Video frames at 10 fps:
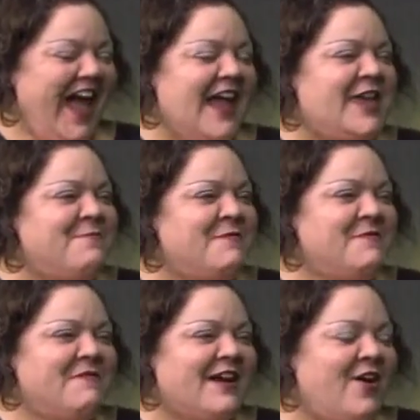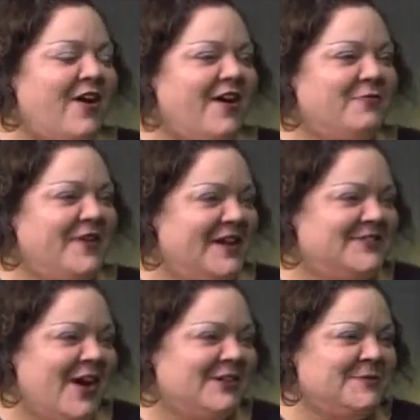I keep them in my car, and when I
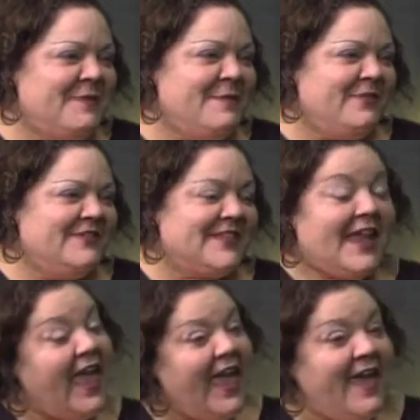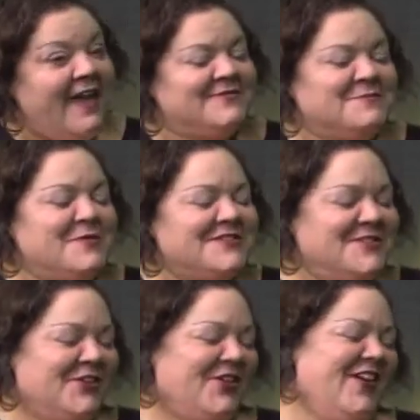talk to people, it's like, hey, I have some books
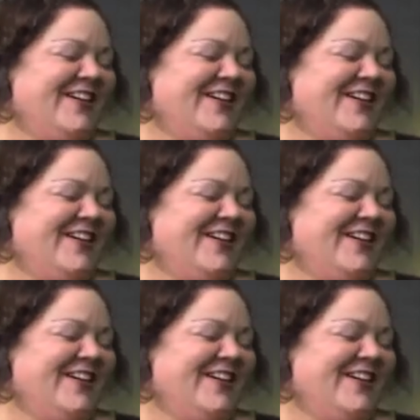in the car.